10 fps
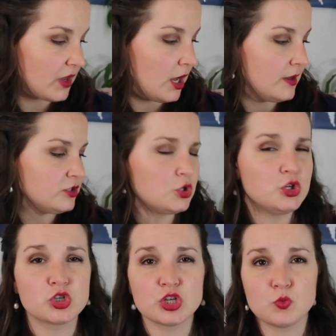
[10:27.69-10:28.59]
And so
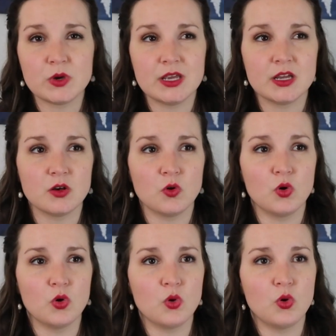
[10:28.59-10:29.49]
usually we
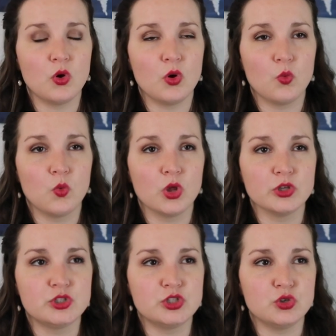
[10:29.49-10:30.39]

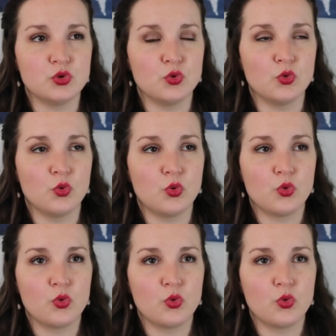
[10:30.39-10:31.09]
will do,